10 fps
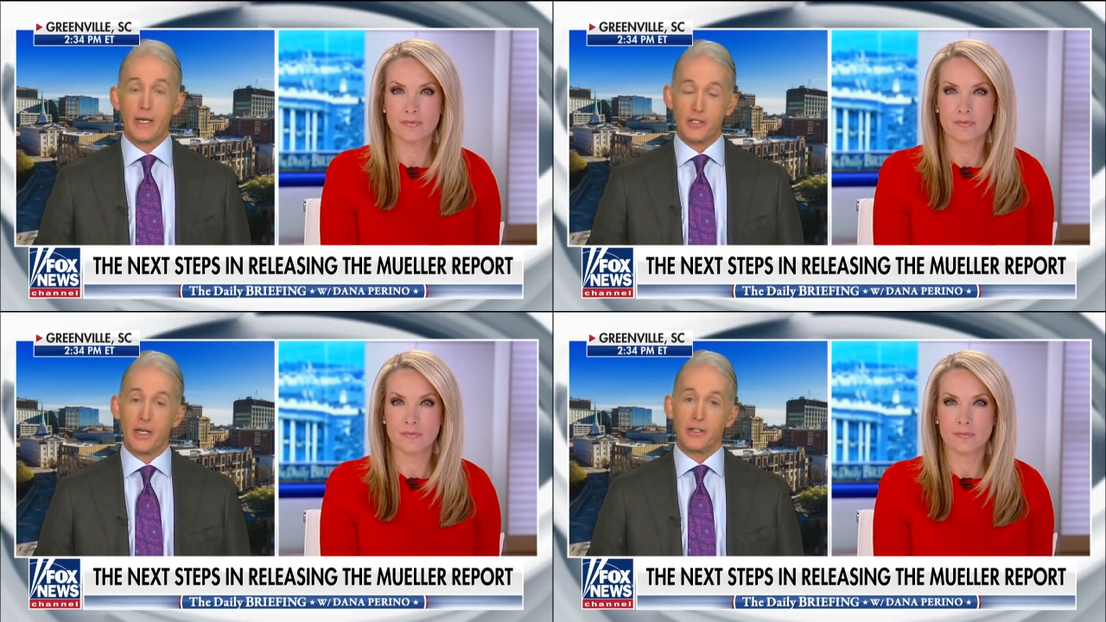
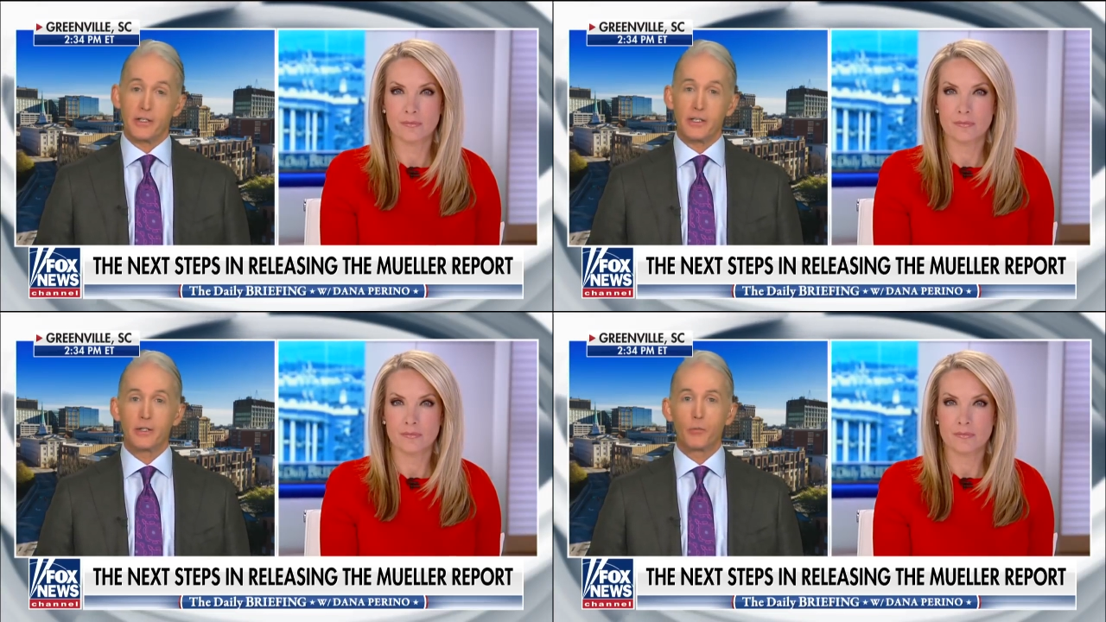Speaker 1: as I
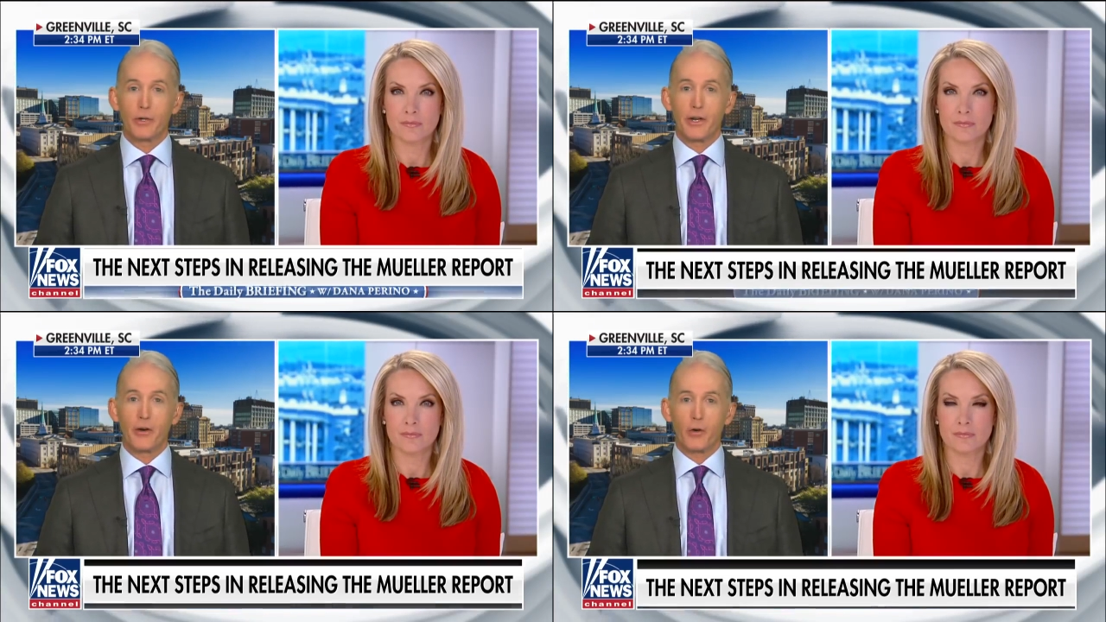did
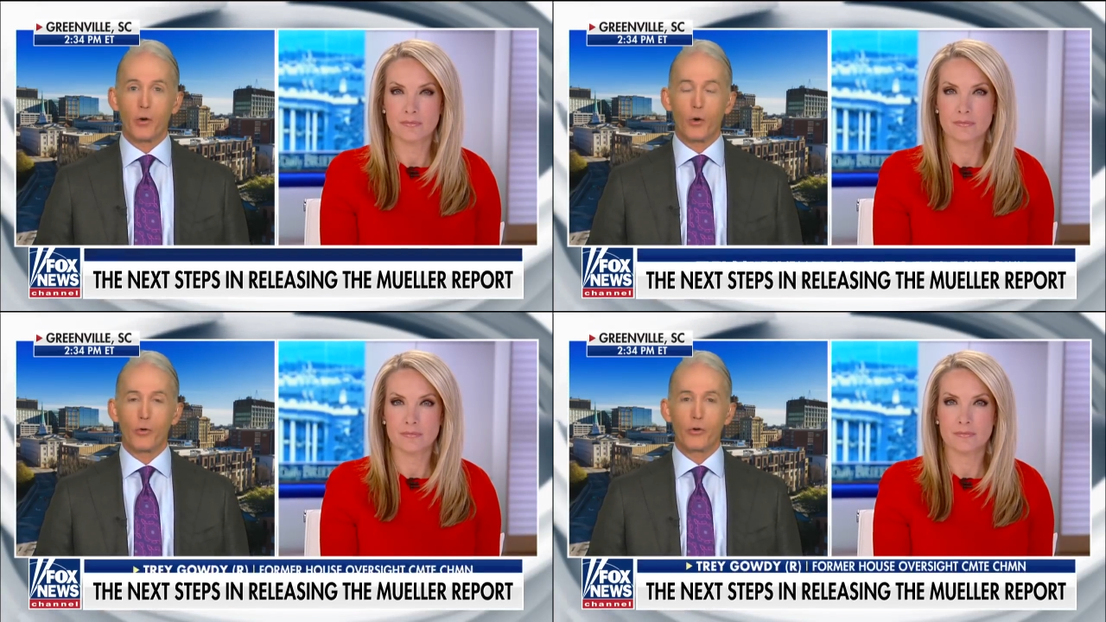when Eric
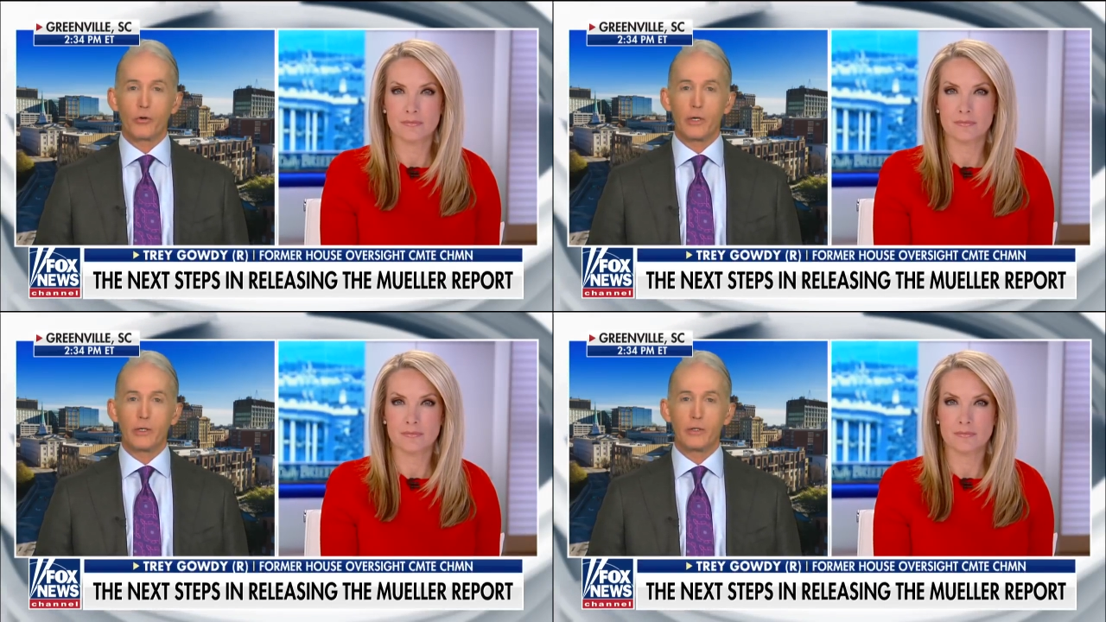
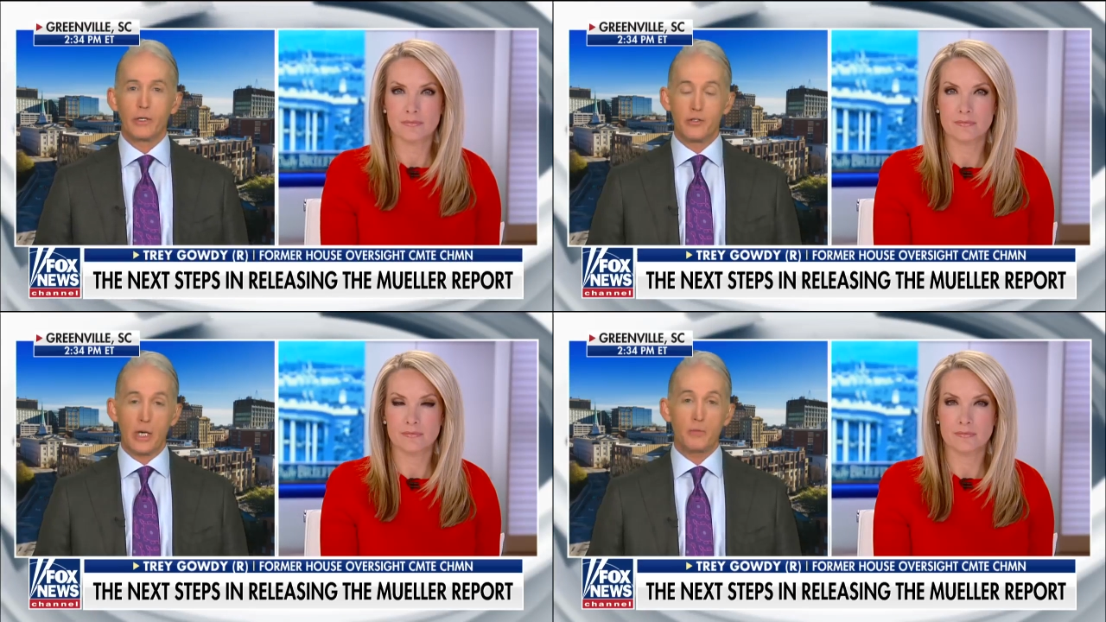Holder and,
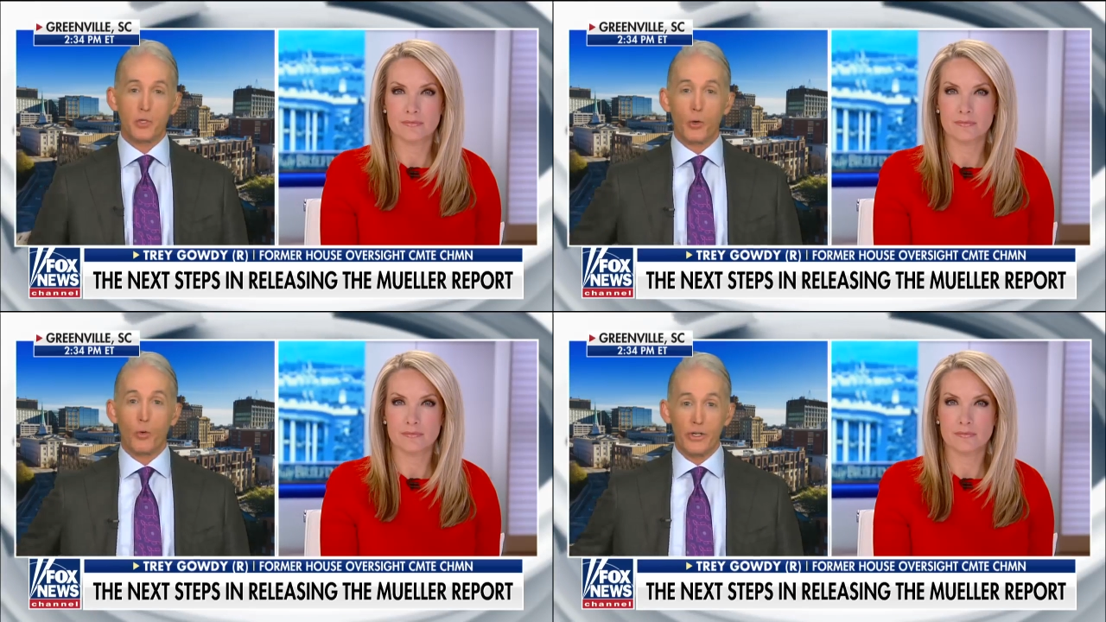and James
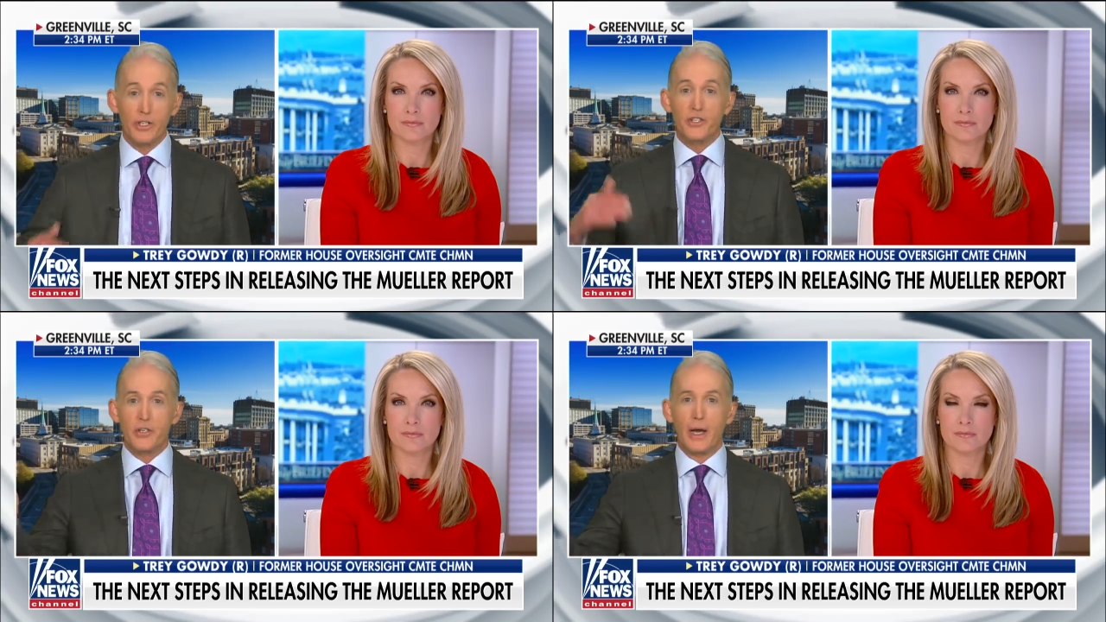Cole,
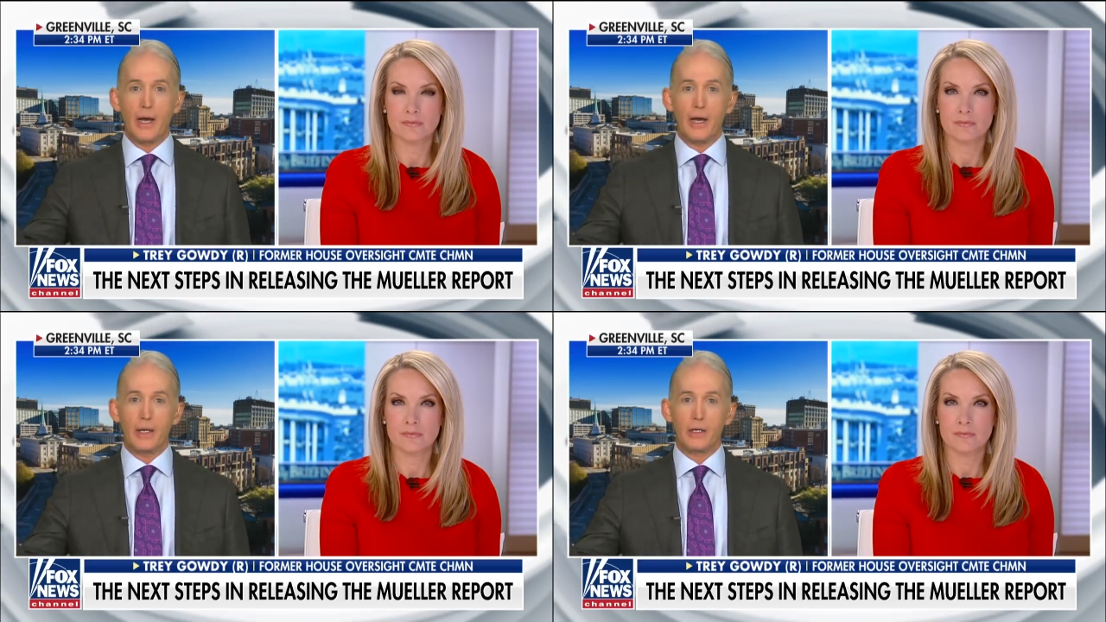his
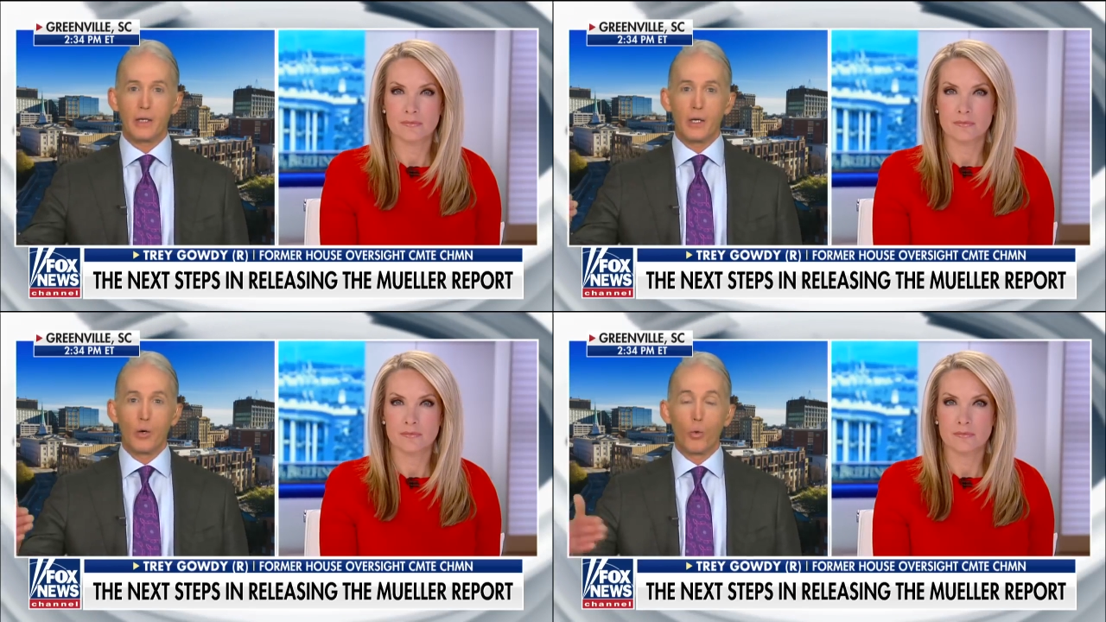DAG,
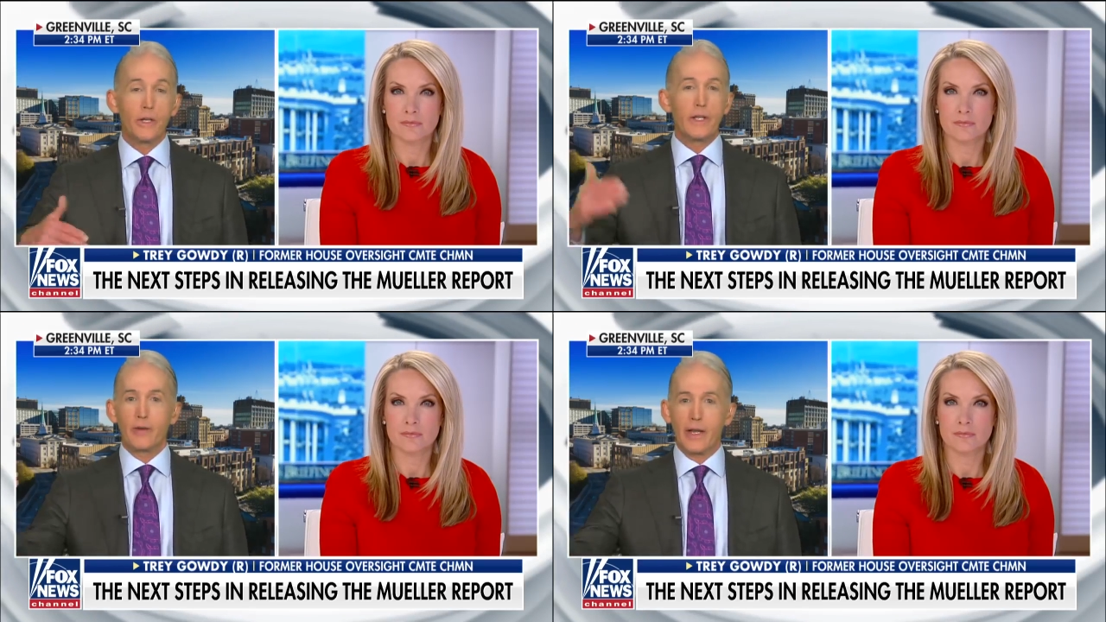
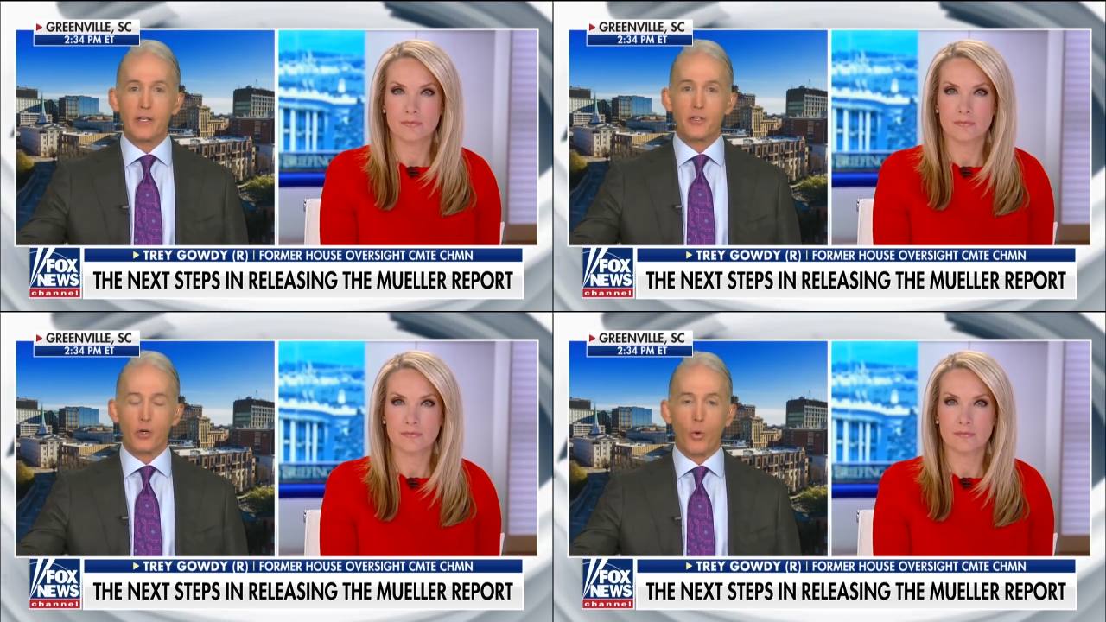wouldn't even
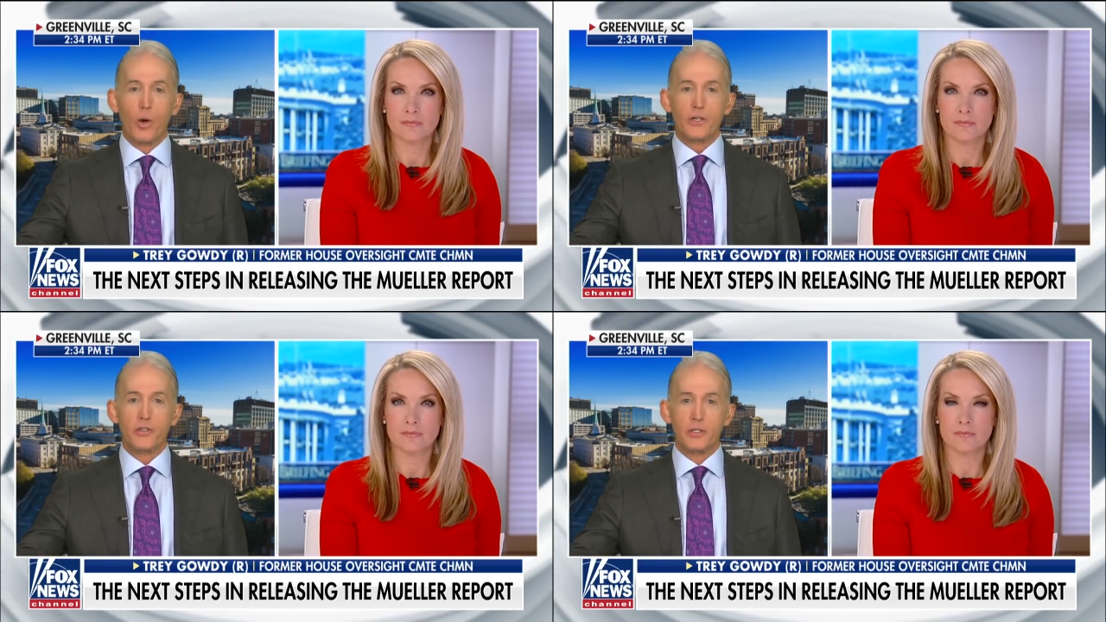answer
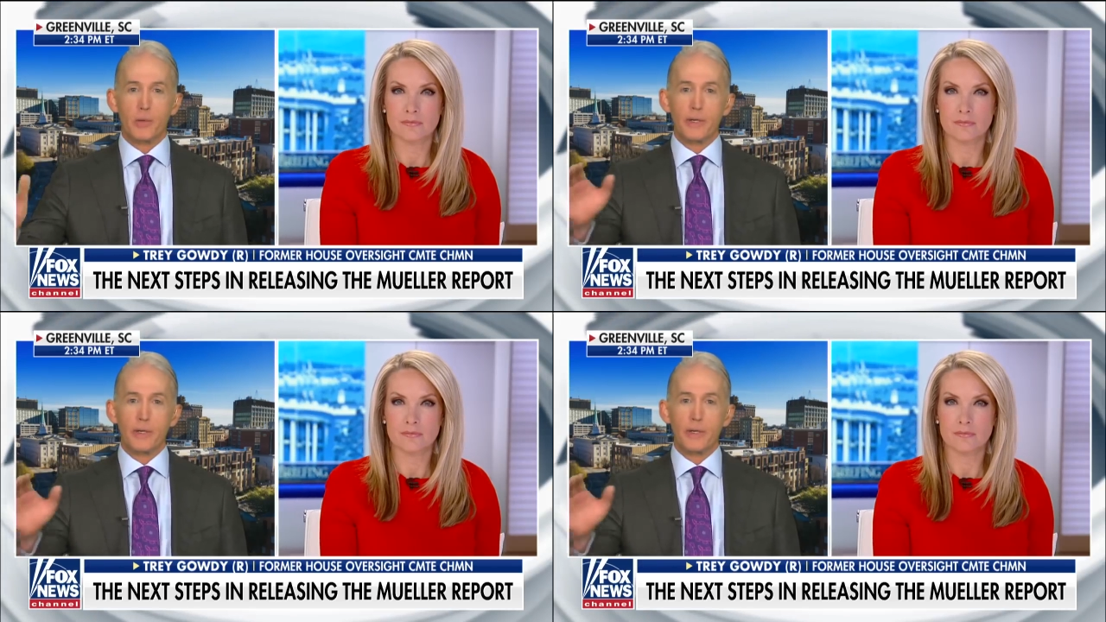questions.